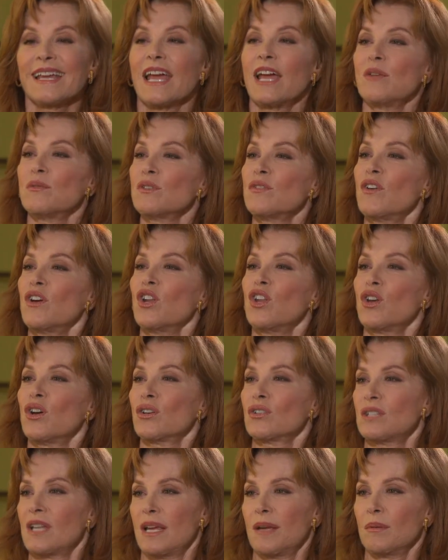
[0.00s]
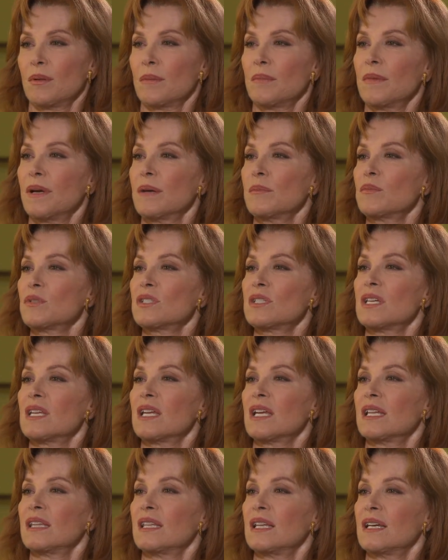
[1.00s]
And it was a very long table, and mom was
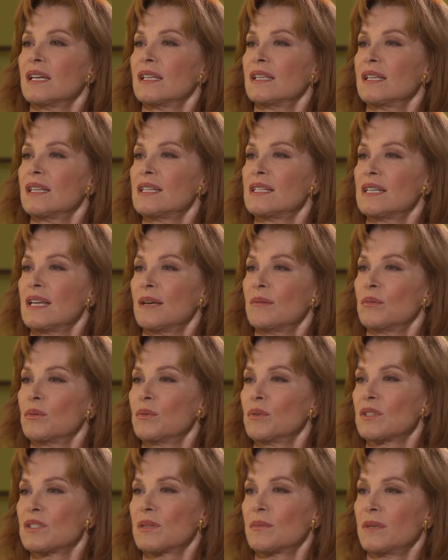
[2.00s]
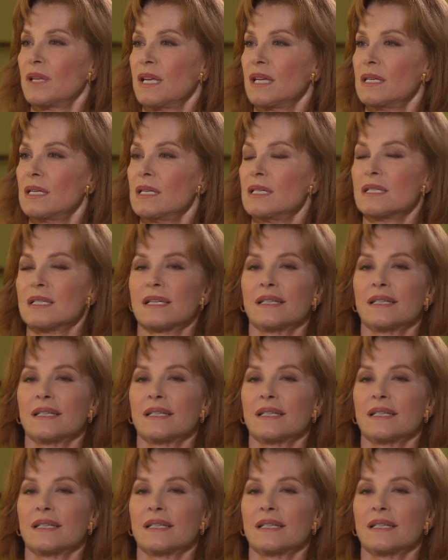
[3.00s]
sitting at the end of the table with some ladies.